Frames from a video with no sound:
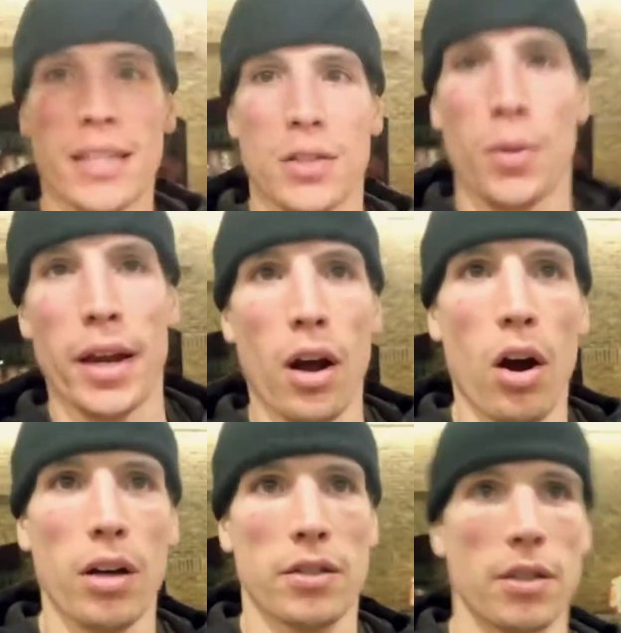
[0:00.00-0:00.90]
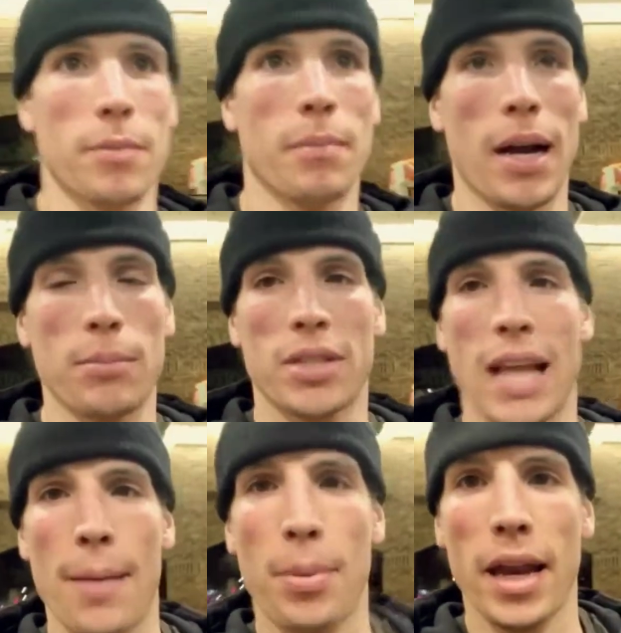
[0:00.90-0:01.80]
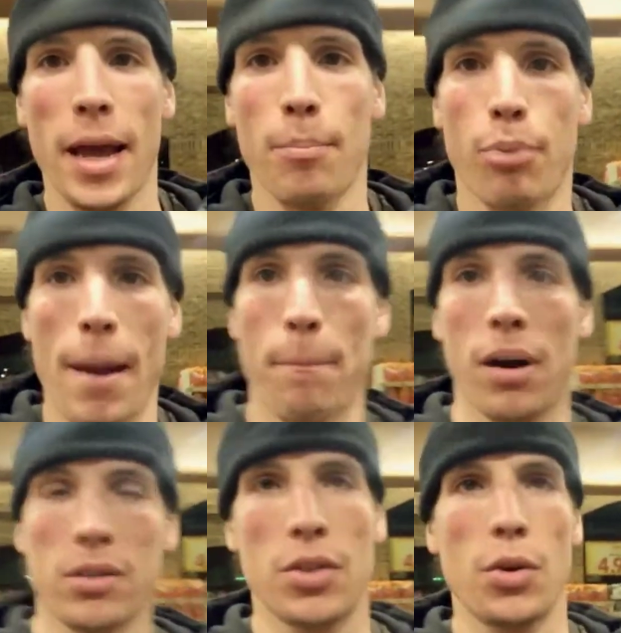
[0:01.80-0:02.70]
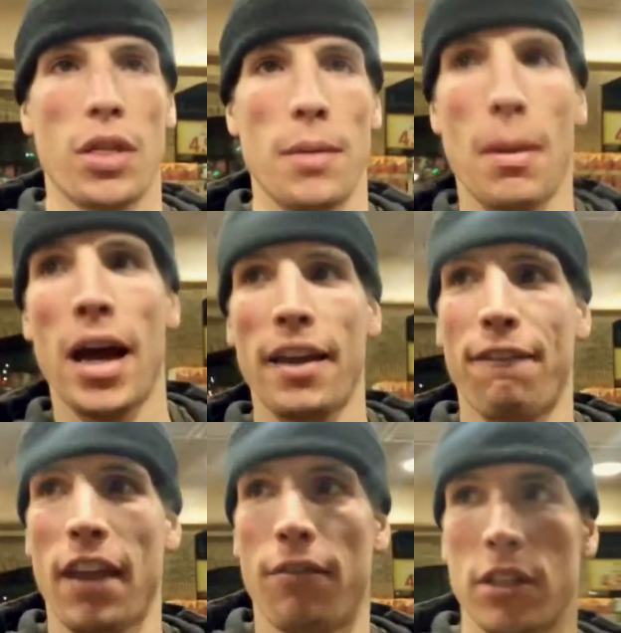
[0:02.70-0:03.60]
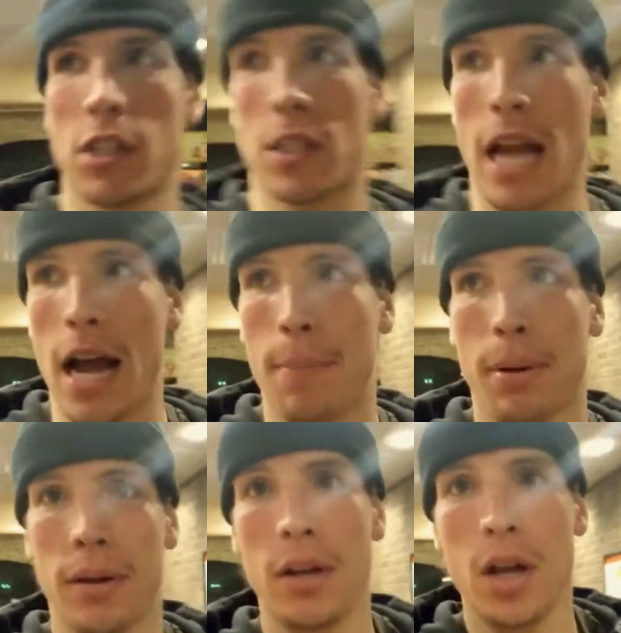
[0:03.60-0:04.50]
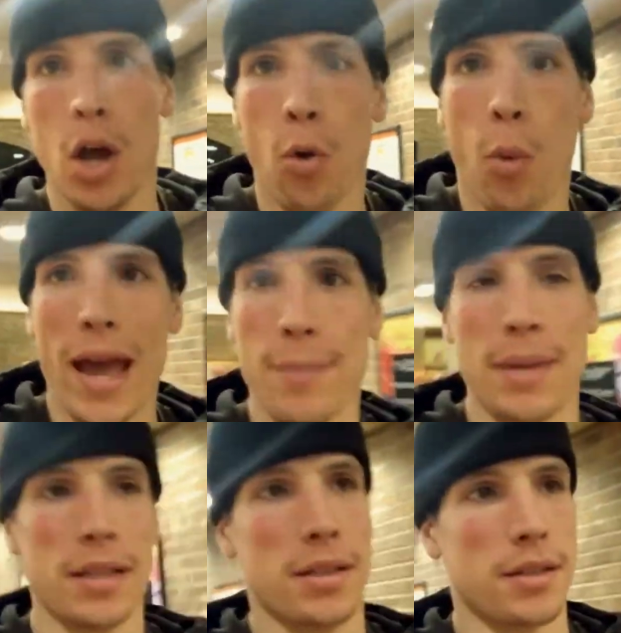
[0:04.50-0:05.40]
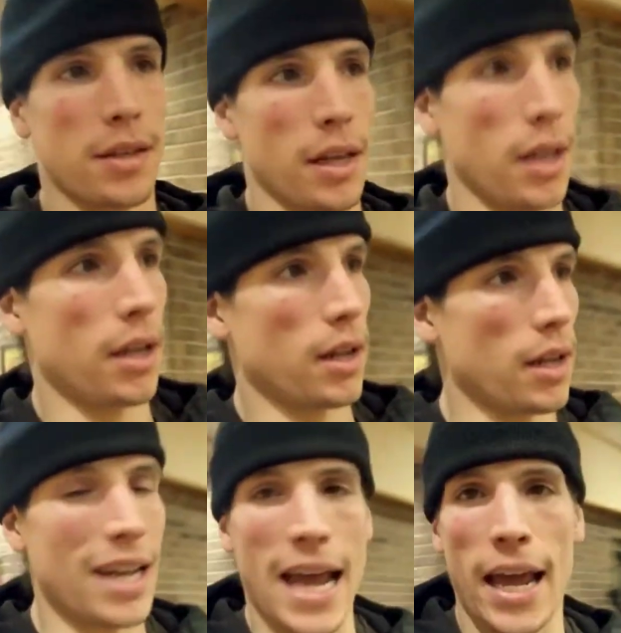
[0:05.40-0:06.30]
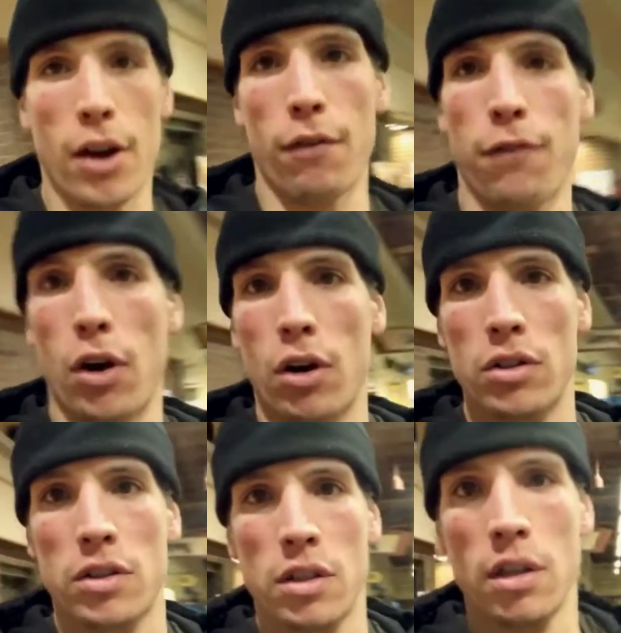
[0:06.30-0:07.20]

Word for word: This went awesome. I'm stopping at Brett Bucktooth in my favorite stop, Wegmans in Niagara Falls.